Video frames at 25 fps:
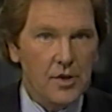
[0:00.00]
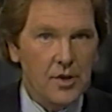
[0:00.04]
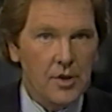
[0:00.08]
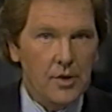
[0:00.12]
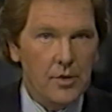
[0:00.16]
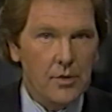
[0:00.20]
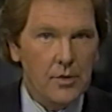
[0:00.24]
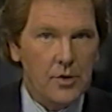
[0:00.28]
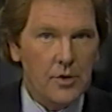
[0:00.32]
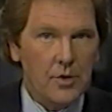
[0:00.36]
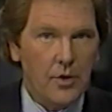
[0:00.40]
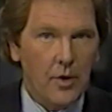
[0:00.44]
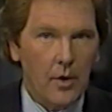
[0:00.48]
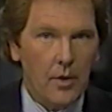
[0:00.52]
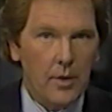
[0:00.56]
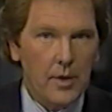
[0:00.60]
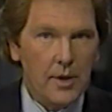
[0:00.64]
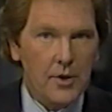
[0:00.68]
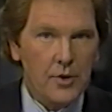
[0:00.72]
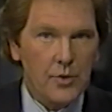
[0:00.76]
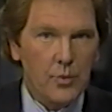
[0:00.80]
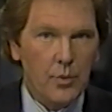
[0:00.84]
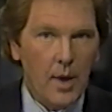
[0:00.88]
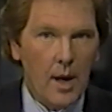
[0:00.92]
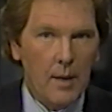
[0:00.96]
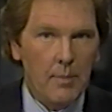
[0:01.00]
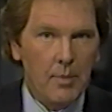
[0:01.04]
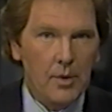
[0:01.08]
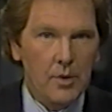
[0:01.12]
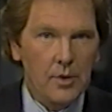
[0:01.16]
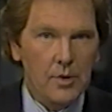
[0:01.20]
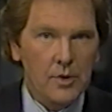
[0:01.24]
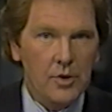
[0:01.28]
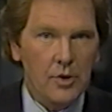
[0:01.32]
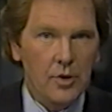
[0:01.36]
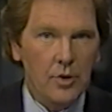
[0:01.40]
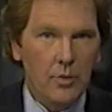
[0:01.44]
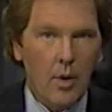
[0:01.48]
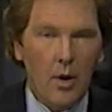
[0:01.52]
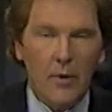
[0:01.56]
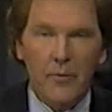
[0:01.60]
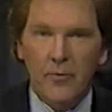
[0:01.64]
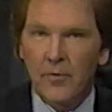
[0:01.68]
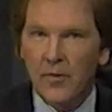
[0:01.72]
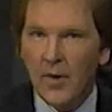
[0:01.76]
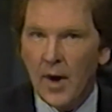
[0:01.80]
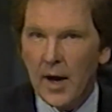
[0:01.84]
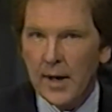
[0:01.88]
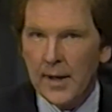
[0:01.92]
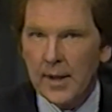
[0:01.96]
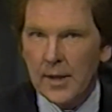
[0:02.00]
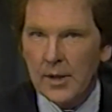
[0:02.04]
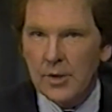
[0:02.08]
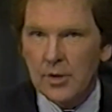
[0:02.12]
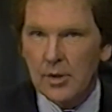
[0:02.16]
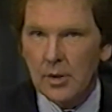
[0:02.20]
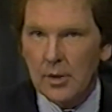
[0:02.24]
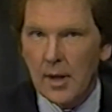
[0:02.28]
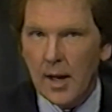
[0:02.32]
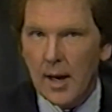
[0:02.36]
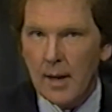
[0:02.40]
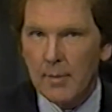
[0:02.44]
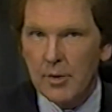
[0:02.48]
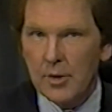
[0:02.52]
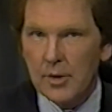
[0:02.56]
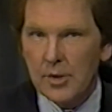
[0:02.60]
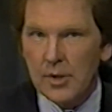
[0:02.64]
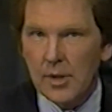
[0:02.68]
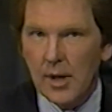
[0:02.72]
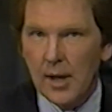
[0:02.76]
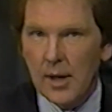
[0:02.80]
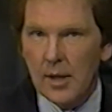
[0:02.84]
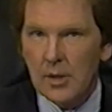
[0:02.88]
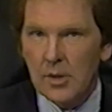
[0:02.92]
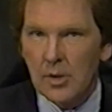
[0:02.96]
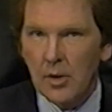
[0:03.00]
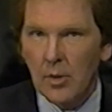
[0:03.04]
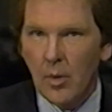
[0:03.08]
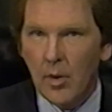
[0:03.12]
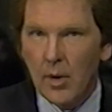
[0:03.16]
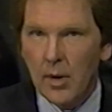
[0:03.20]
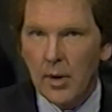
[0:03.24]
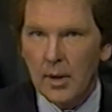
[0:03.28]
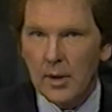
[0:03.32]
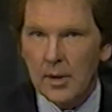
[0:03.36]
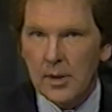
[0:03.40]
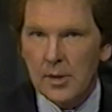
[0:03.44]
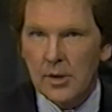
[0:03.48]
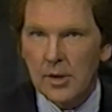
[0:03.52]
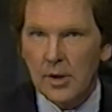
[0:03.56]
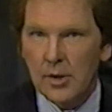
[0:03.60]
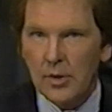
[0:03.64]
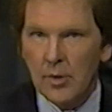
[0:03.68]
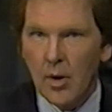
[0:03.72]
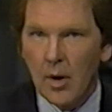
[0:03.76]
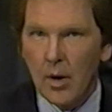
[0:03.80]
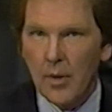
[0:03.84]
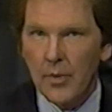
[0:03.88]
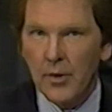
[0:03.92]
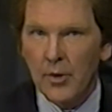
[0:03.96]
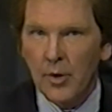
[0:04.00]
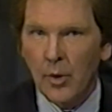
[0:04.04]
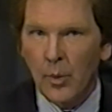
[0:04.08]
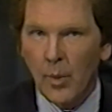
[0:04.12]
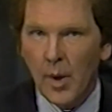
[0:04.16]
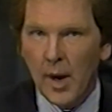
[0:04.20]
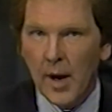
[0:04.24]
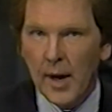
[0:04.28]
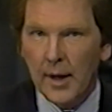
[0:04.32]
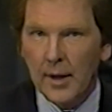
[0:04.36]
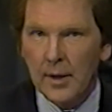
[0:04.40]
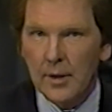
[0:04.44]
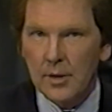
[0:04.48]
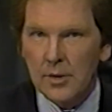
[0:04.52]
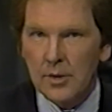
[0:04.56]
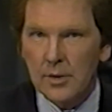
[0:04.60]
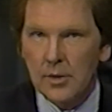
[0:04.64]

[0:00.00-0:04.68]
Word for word: news, Kurdish rebels who are fighting Saddam Hussein's loyalists in northern Iraq